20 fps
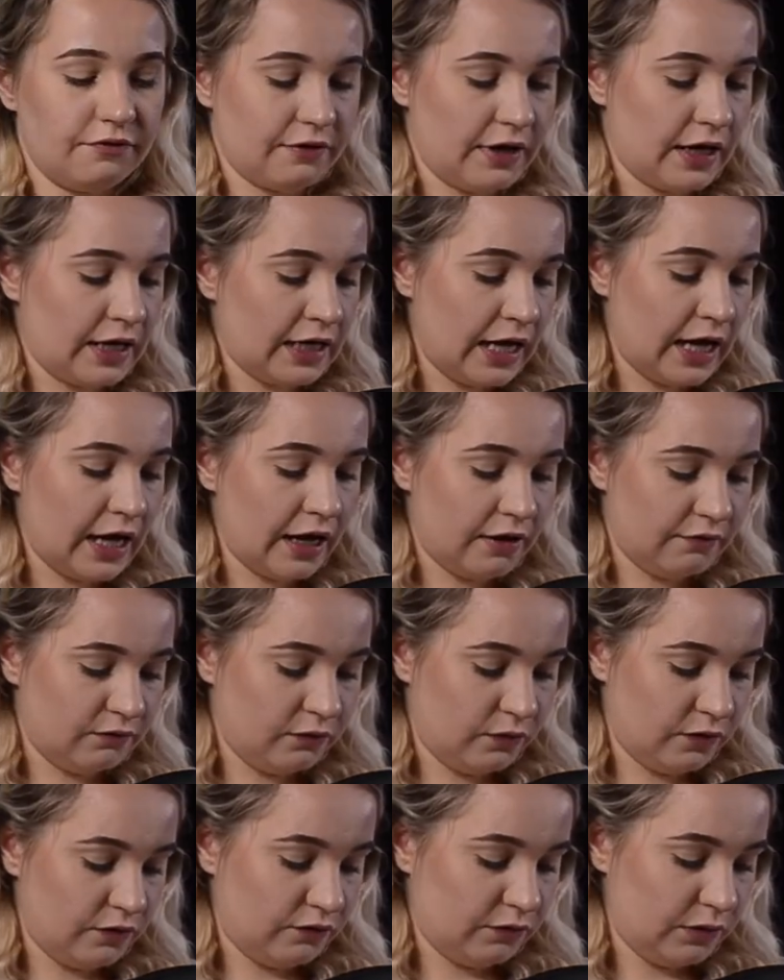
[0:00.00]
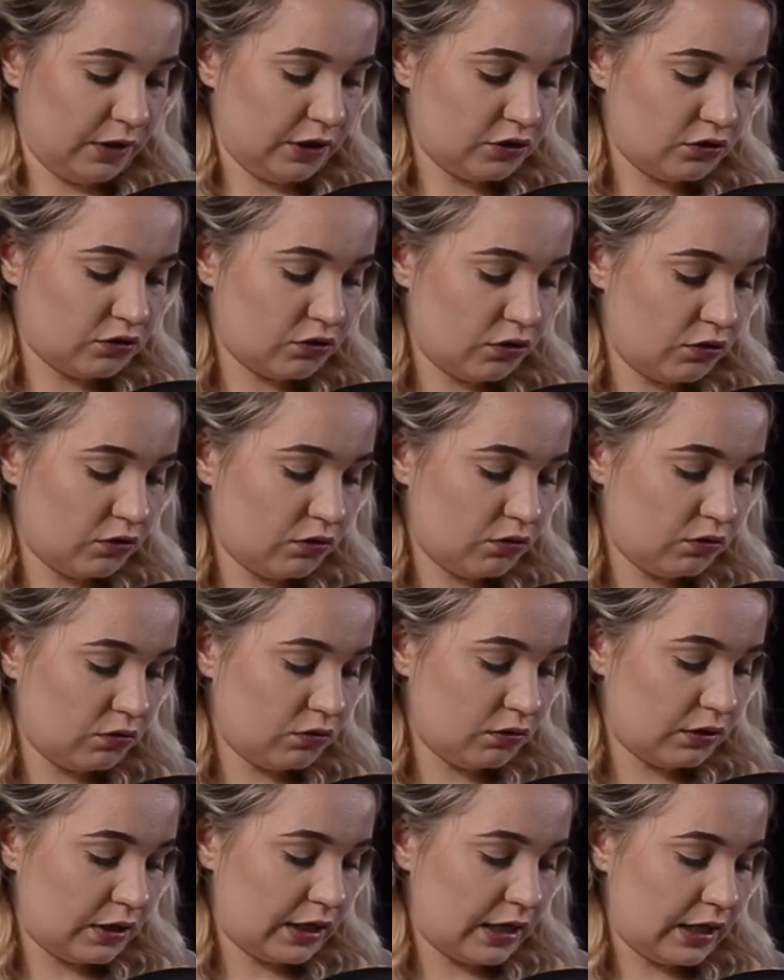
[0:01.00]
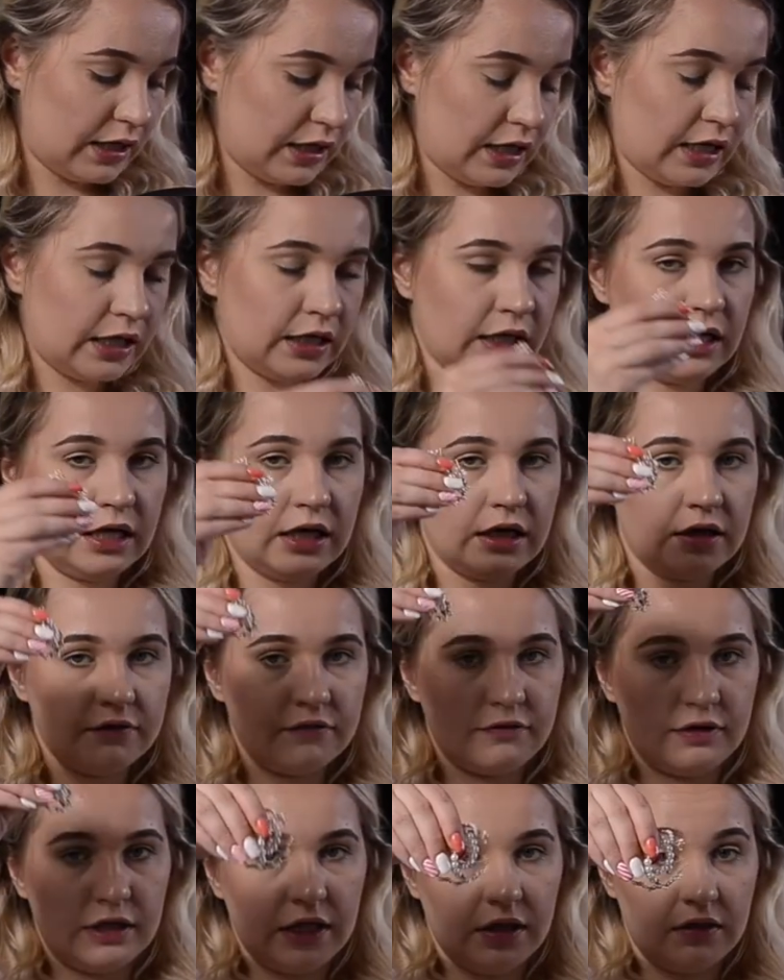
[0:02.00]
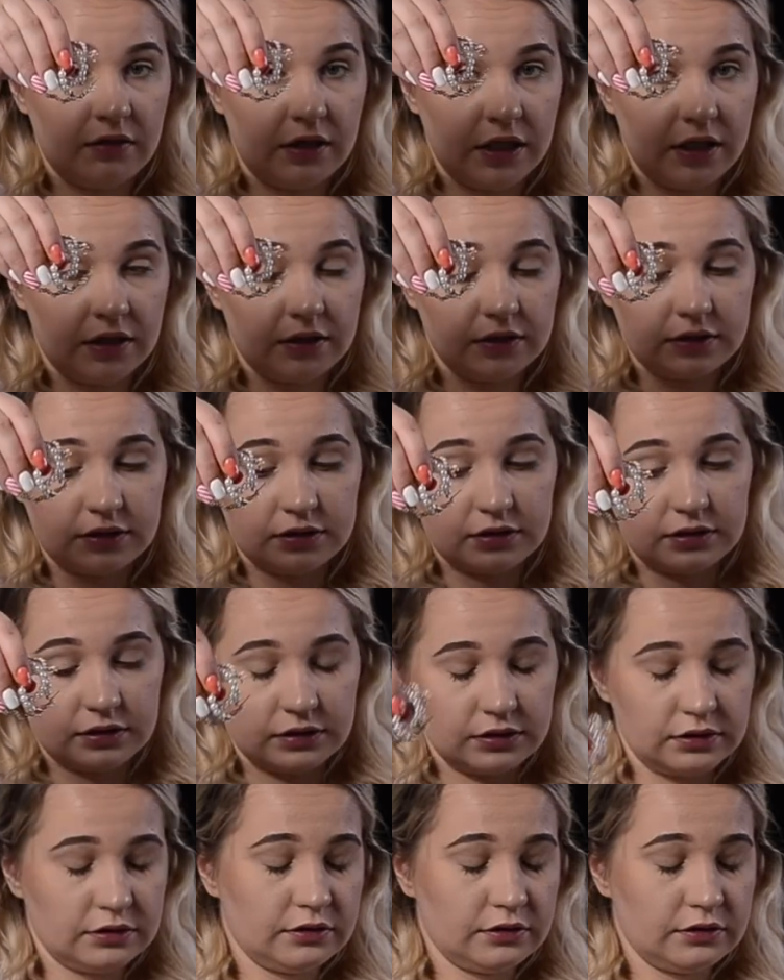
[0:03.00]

I have with me. So I have earrings.